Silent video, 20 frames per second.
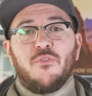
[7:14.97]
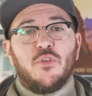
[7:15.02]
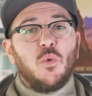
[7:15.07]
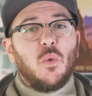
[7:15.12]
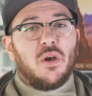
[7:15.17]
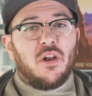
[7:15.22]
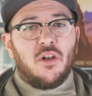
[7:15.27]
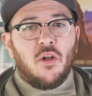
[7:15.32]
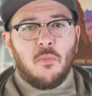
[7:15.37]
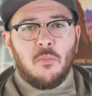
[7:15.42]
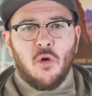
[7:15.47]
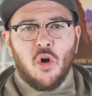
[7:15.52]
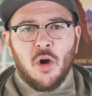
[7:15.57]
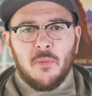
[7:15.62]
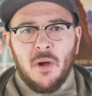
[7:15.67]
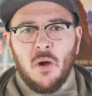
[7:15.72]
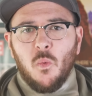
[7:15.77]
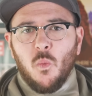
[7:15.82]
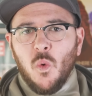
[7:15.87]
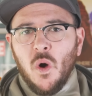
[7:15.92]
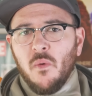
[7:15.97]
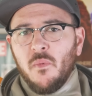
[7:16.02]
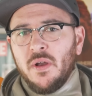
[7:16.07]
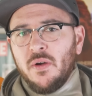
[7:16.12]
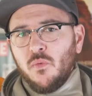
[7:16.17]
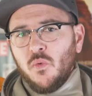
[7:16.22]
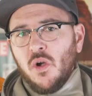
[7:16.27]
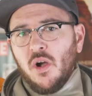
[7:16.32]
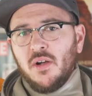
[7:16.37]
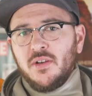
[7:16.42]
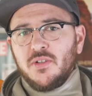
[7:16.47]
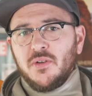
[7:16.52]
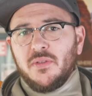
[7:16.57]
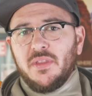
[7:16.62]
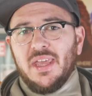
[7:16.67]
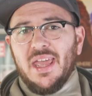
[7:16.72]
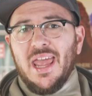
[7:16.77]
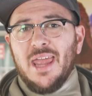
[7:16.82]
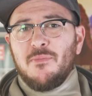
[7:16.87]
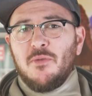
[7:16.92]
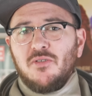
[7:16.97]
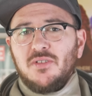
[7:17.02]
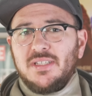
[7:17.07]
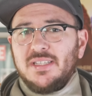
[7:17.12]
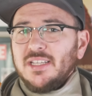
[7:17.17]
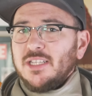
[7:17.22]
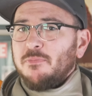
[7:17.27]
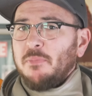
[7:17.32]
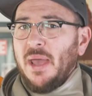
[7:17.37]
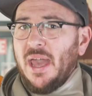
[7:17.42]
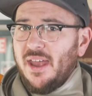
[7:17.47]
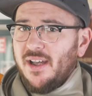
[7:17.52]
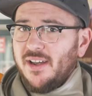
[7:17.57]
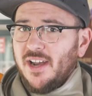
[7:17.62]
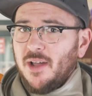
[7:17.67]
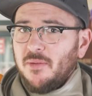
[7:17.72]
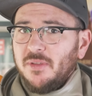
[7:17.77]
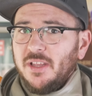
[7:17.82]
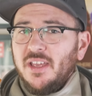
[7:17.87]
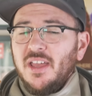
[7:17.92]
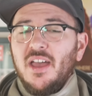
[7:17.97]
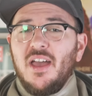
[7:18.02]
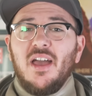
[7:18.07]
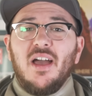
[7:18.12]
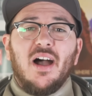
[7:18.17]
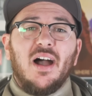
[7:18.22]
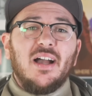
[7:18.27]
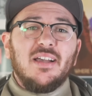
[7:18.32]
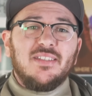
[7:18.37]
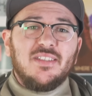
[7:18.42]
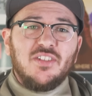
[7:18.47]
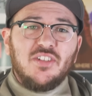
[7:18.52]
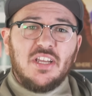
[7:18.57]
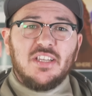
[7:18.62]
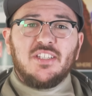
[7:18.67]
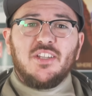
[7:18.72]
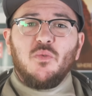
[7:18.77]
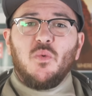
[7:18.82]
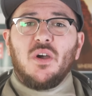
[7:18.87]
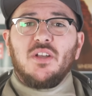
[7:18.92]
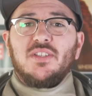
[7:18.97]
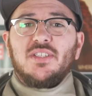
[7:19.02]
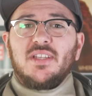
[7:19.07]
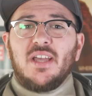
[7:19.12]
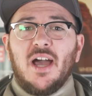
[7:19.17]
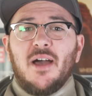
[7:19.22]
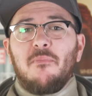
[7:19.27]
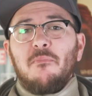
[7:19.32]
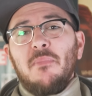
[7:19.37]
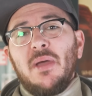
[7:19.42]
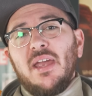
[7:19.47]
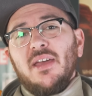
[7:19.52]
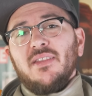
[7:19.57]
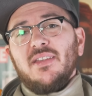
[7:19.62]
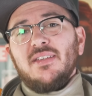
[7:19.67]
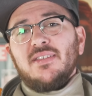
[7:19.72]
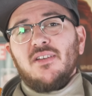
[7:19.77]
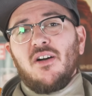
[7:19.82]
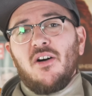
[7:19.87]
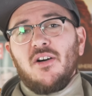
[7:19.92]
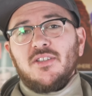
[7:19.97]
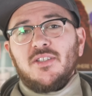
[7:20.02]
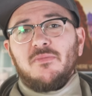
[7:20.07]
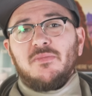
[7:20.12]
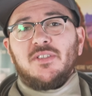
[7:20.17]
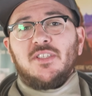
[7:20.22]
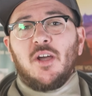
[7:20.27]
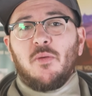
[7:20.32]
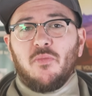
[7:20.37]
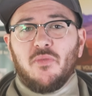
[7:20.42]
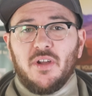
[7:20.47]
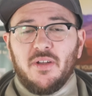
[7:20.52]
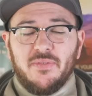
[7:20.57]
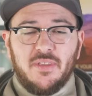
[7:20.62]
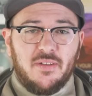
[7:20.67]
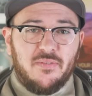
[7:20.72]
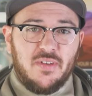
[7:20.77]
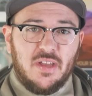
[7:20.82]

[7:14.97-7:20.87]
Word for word: If you want to know more about what went wrong during the Amos 6 pad anomaly, I suggest you watch Scott Manley's awesome summary of the